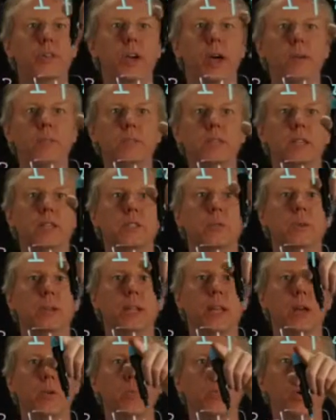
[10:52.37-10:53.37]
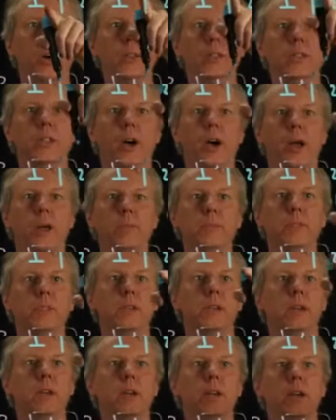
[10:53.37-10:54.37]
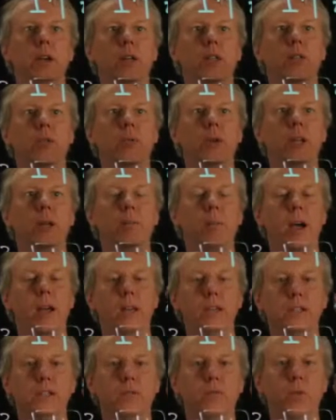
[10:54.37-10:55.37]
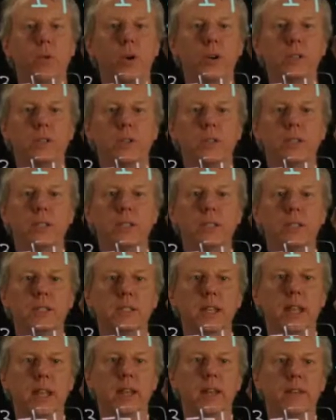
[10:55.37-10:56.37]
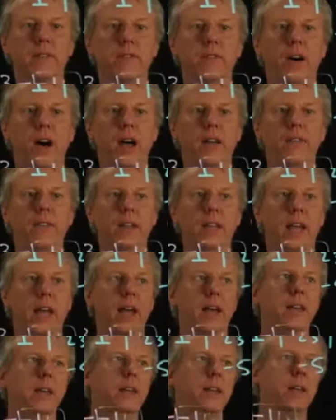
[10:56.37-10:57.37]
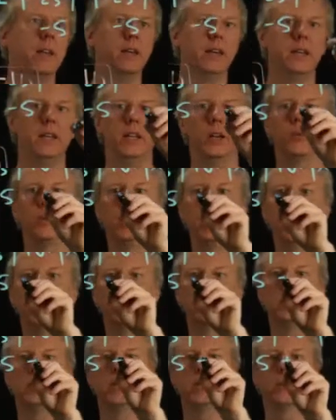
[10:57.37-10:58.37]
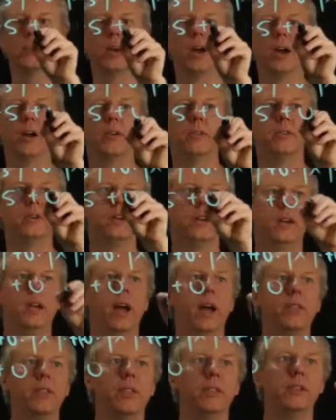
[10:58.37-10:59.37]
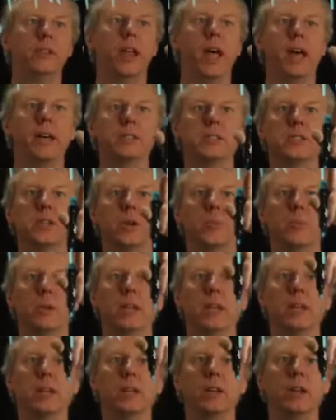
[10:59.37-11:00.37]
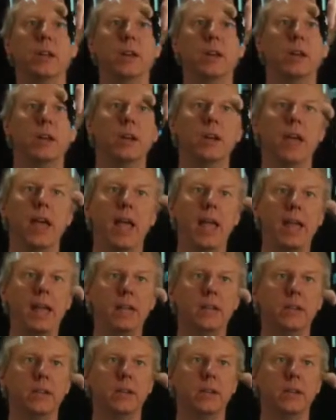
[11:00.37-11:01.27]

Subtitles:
times this, we get 1 times 3 minus 4. So this is negative 5 again. Here we get 0. And then the last term, we get 8